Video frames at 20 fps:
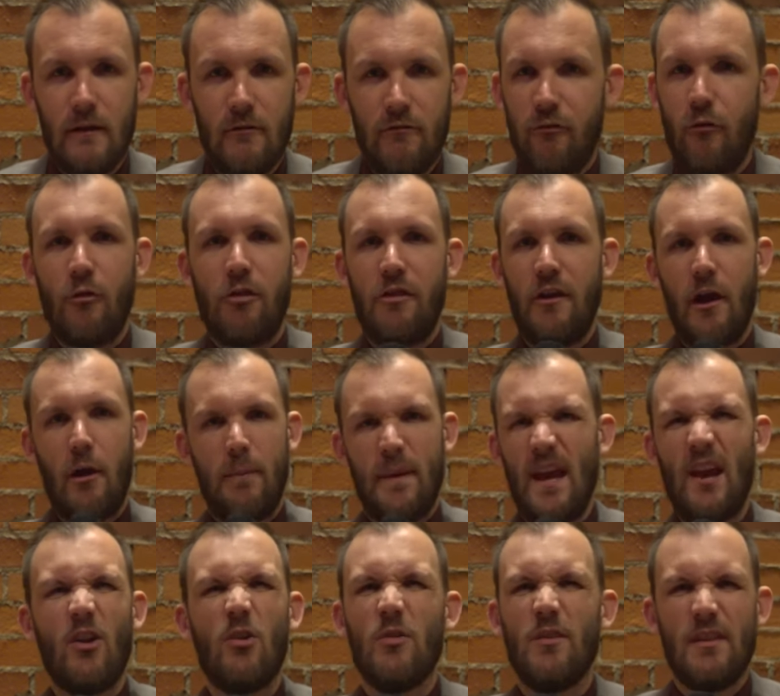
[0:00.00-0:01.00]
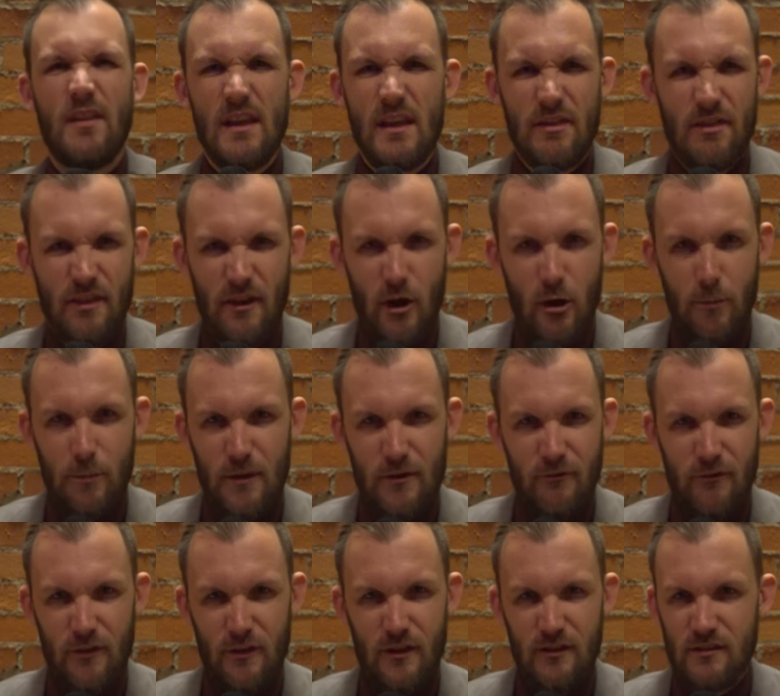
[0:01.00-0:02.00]
for therapy. I don't need therapy
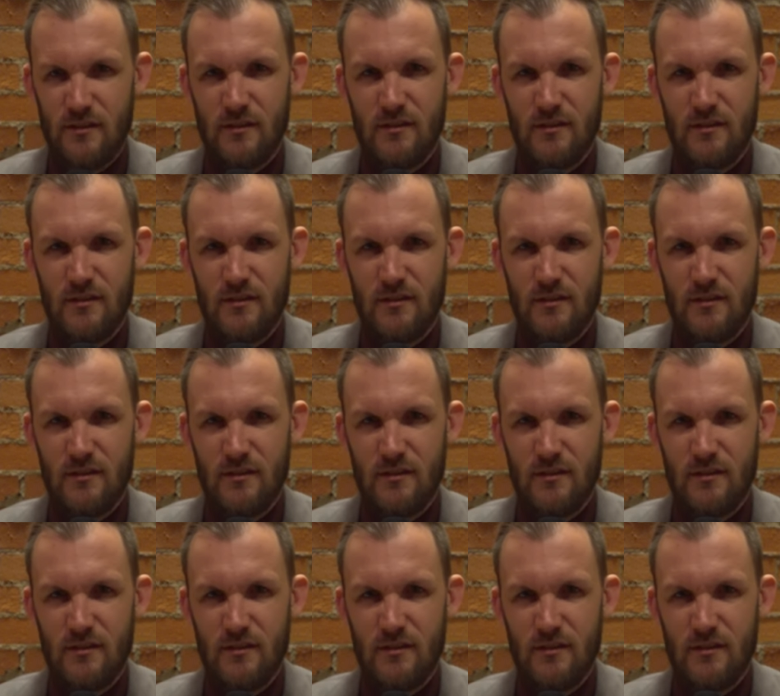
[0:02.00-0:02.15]
for this.